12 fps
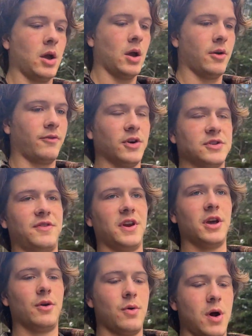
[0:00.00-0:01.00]
first
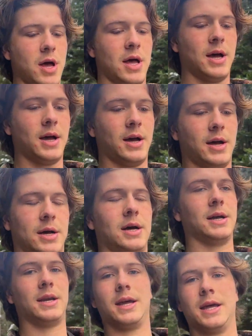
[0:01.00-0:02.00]
video
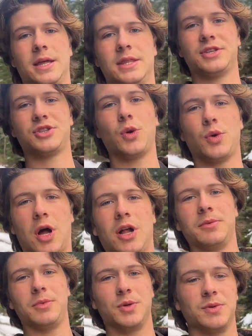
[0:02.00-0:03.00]
on the so-called
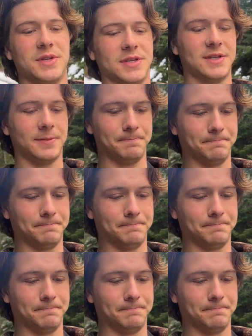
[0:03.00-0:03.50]
immune system.